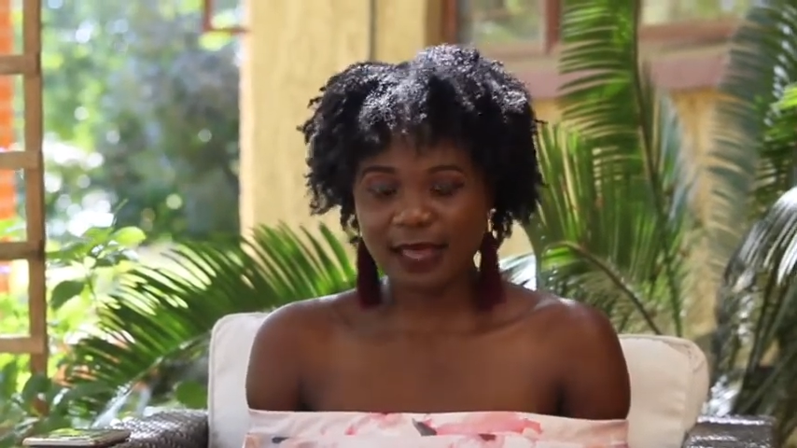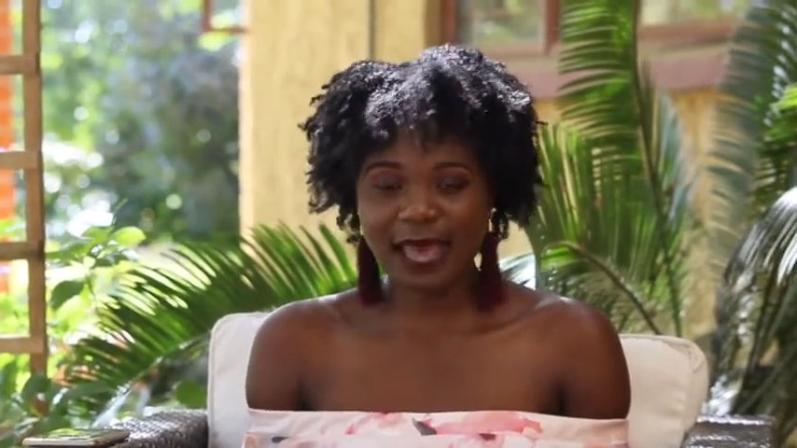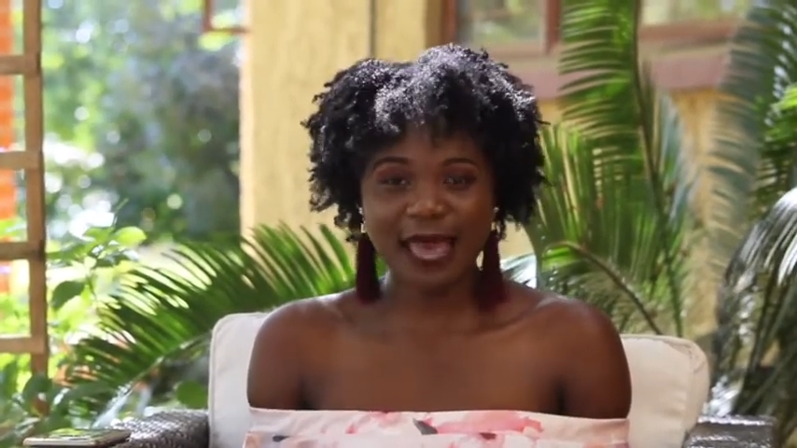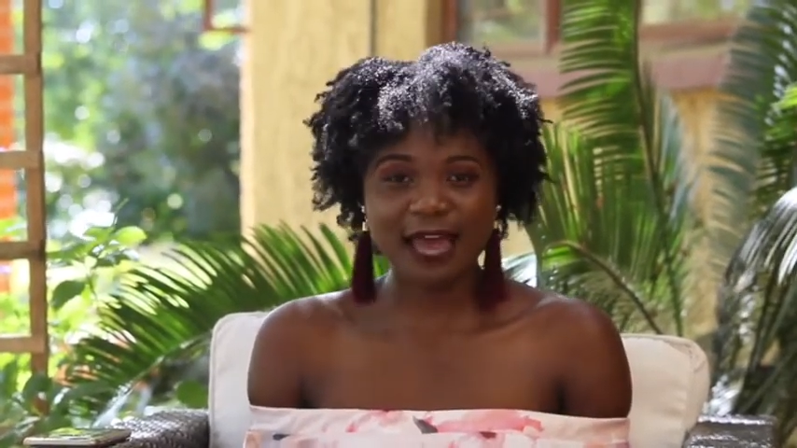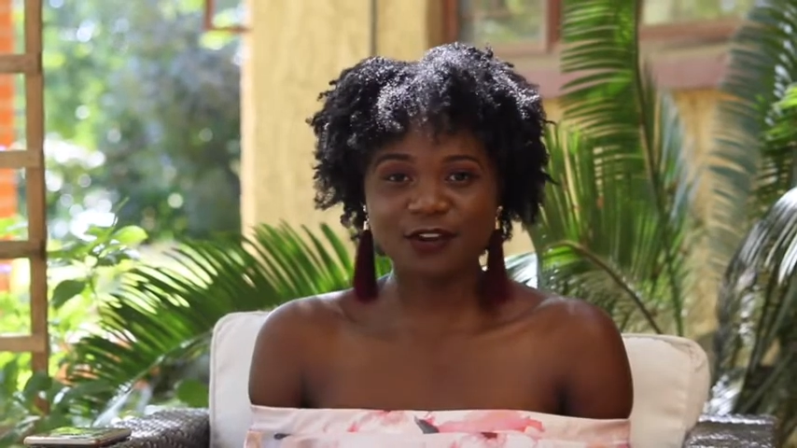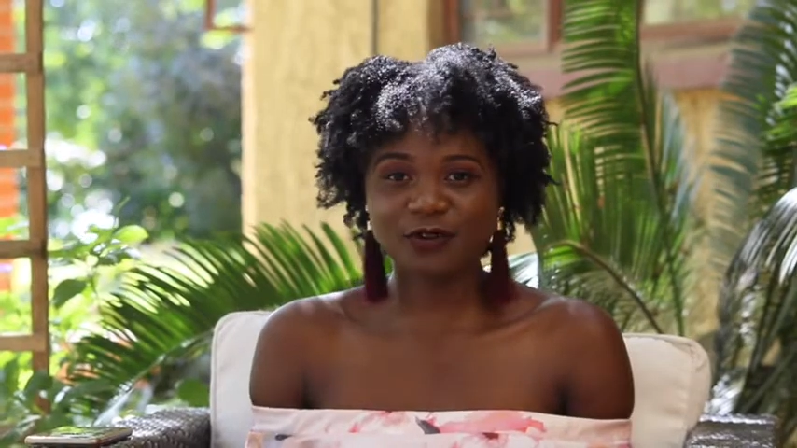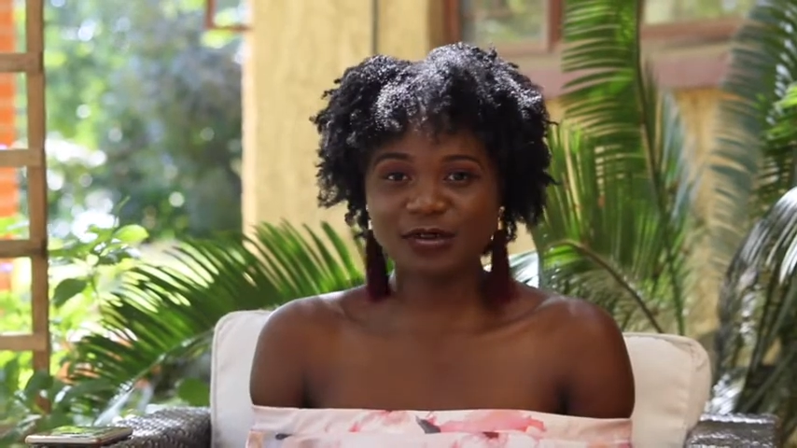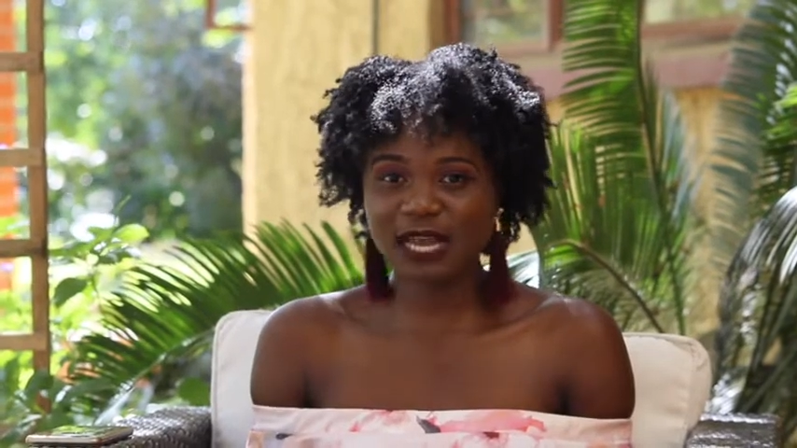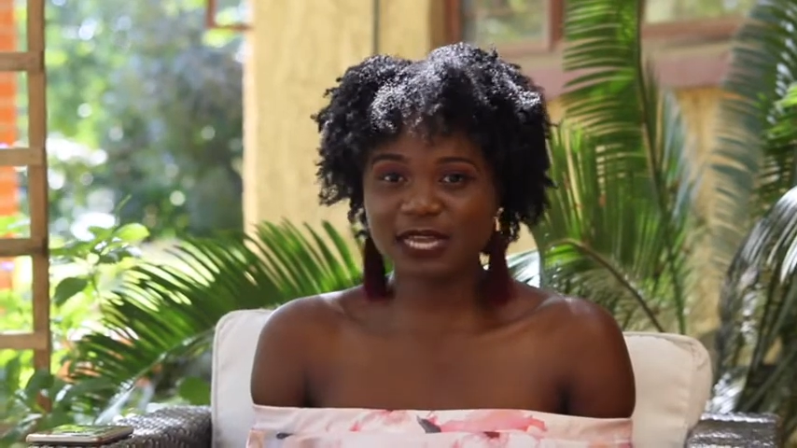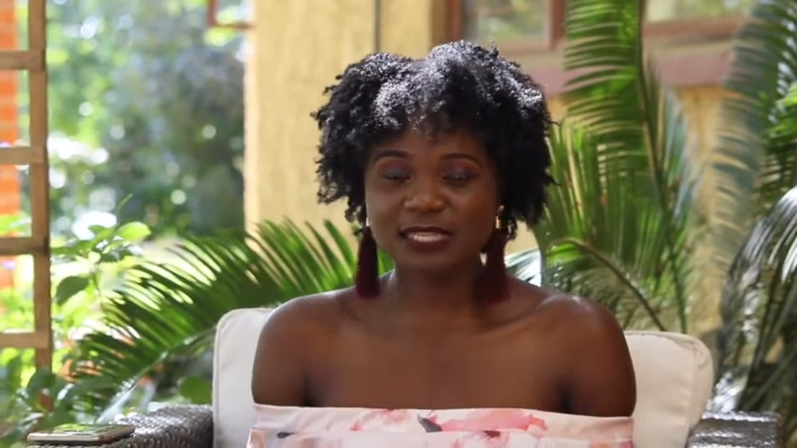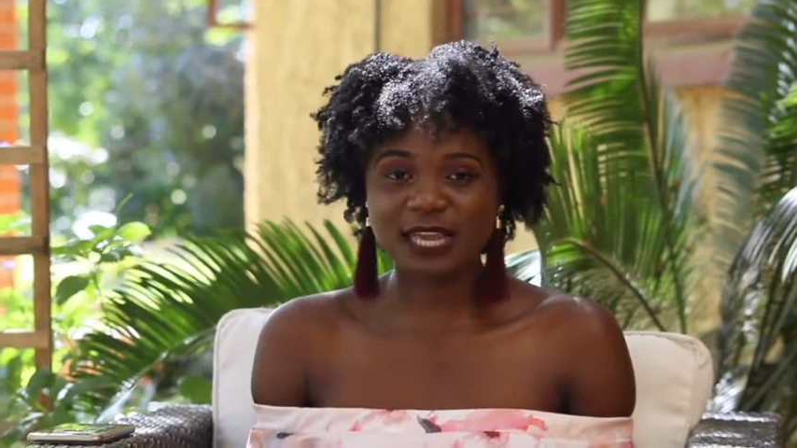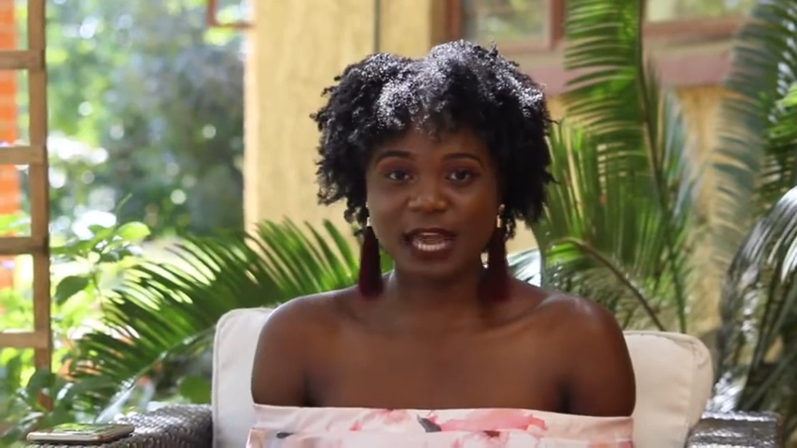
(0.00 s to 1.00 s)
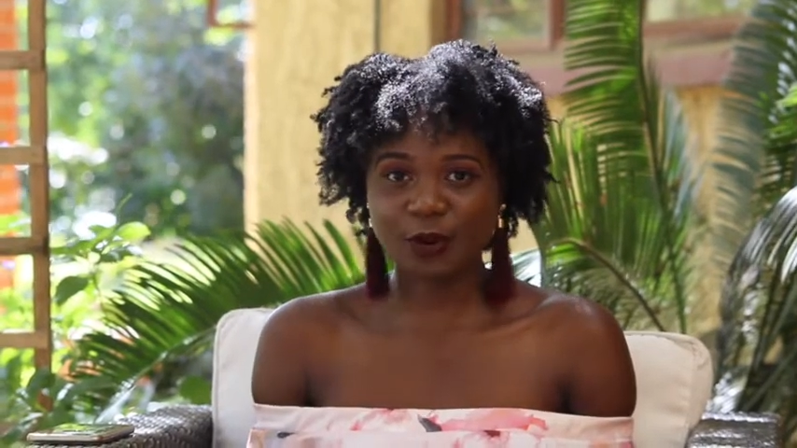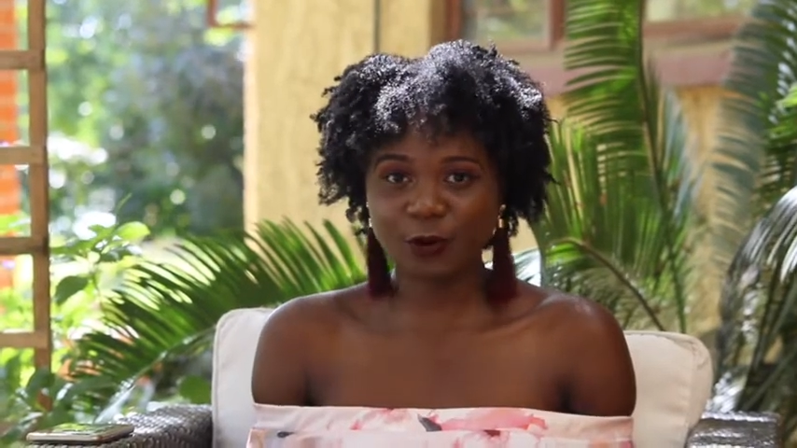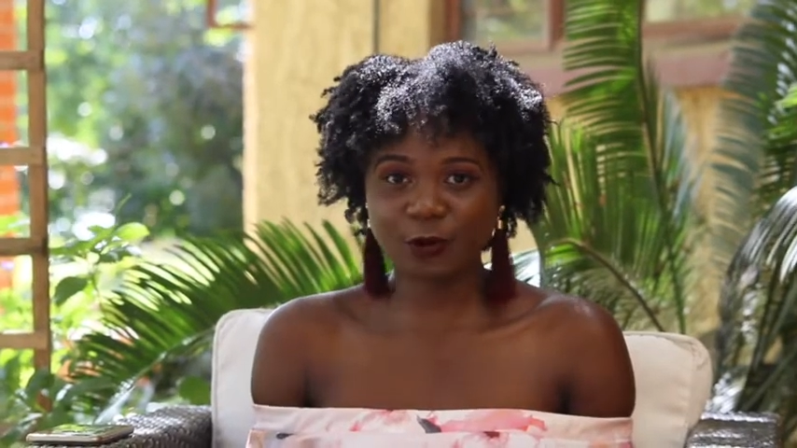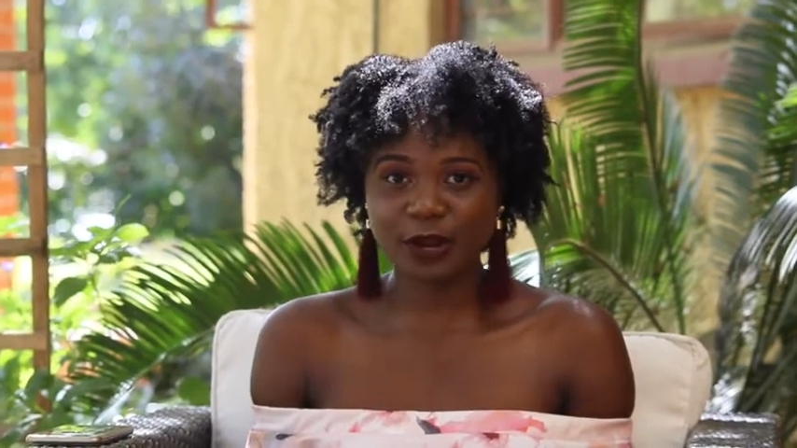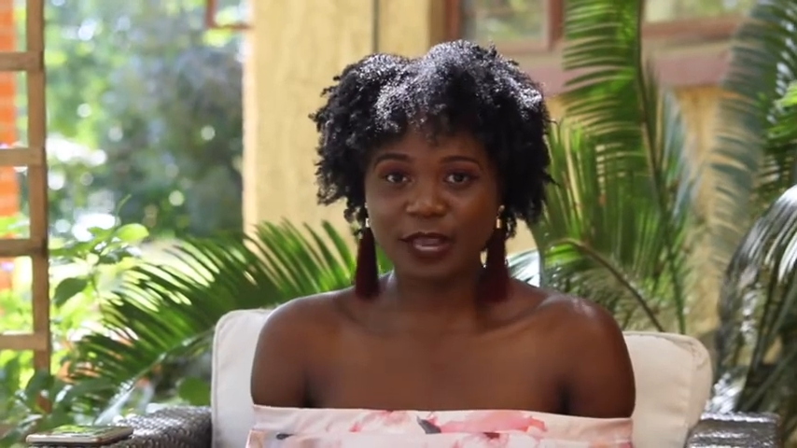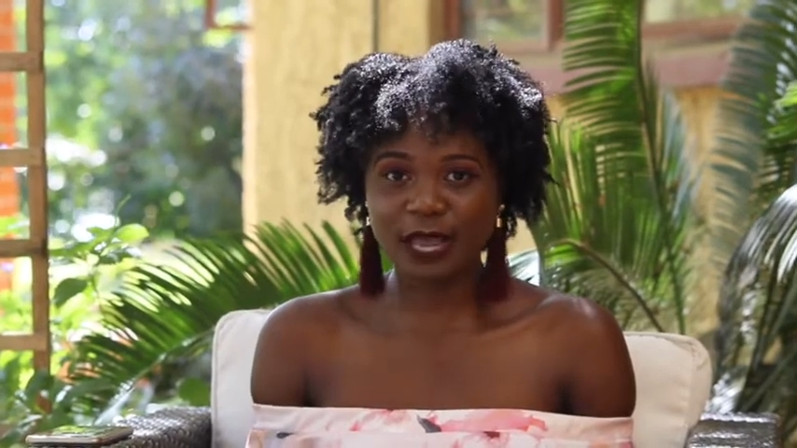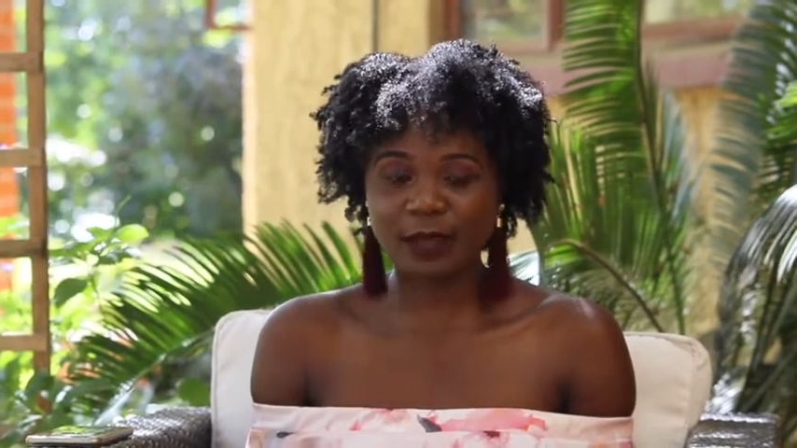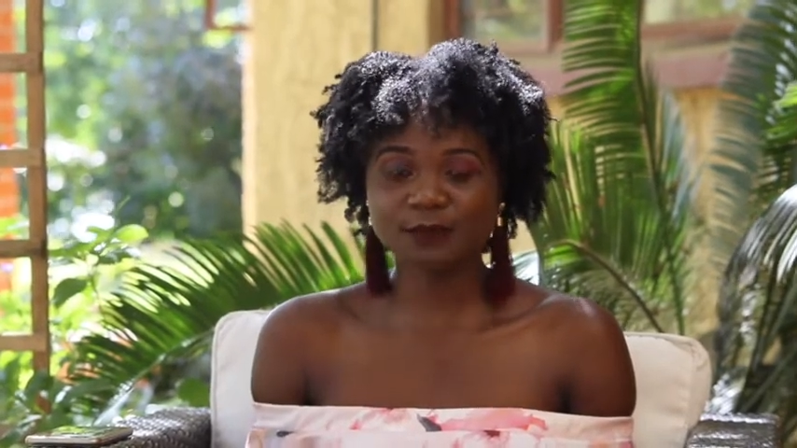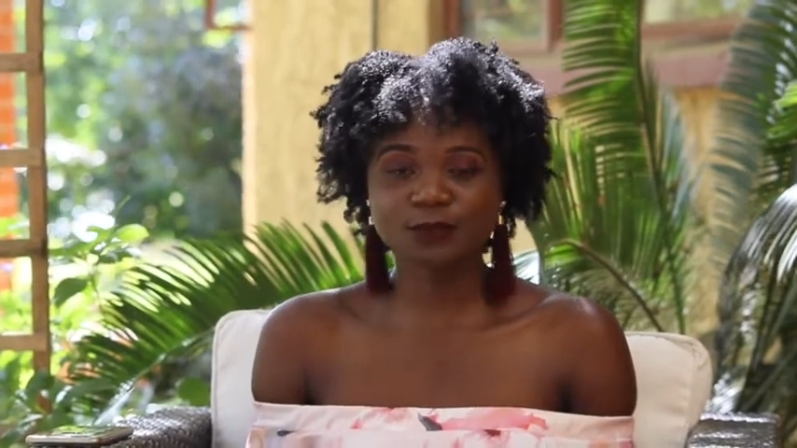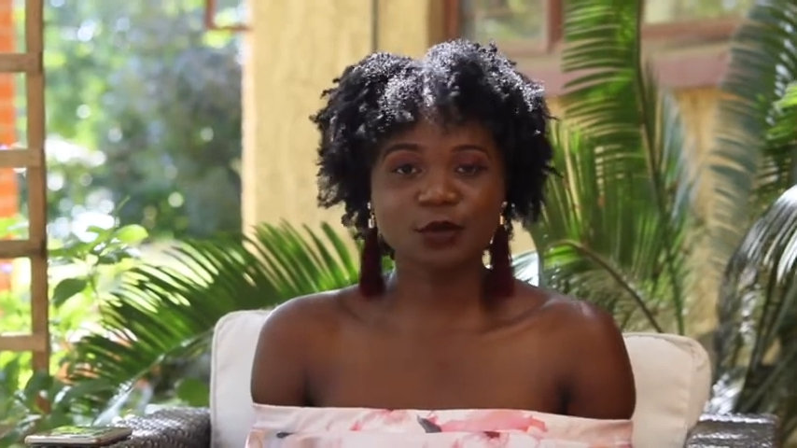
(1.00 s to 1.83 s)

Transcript: I had relaxed hair growing up.